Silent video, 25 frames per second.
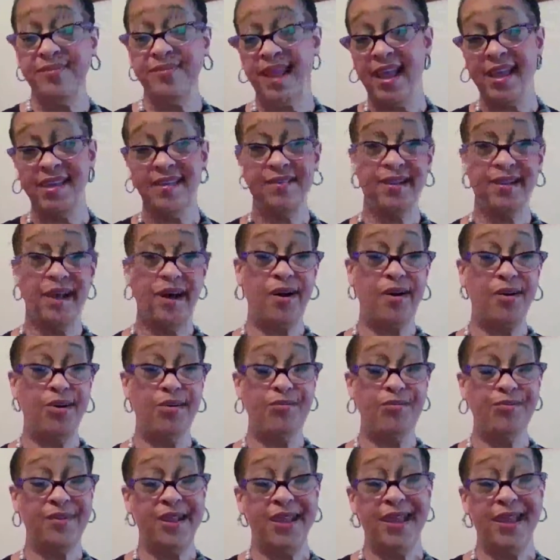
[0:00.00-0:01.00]
And
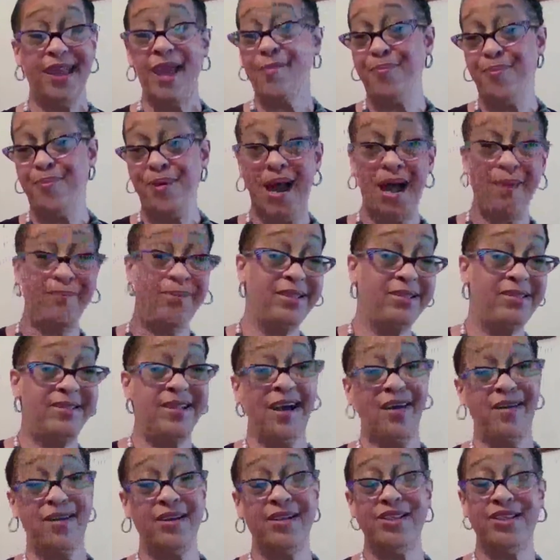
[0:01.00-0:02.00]
no, it probably is
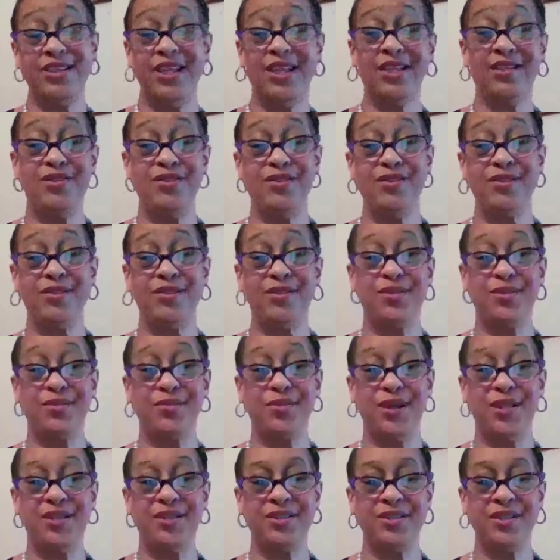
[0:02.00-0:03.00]
not going to change your
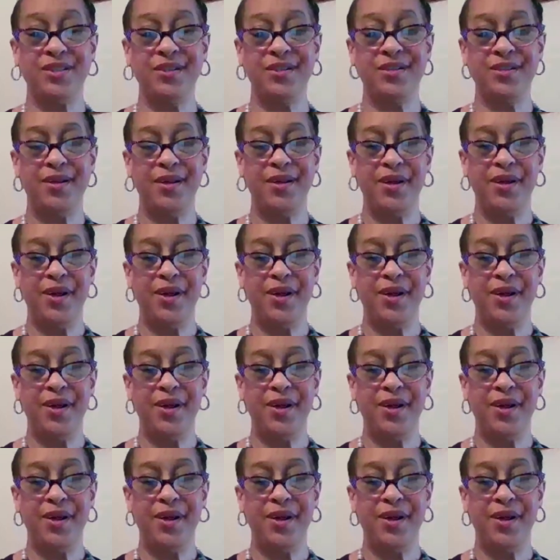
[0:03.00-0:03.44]
situation.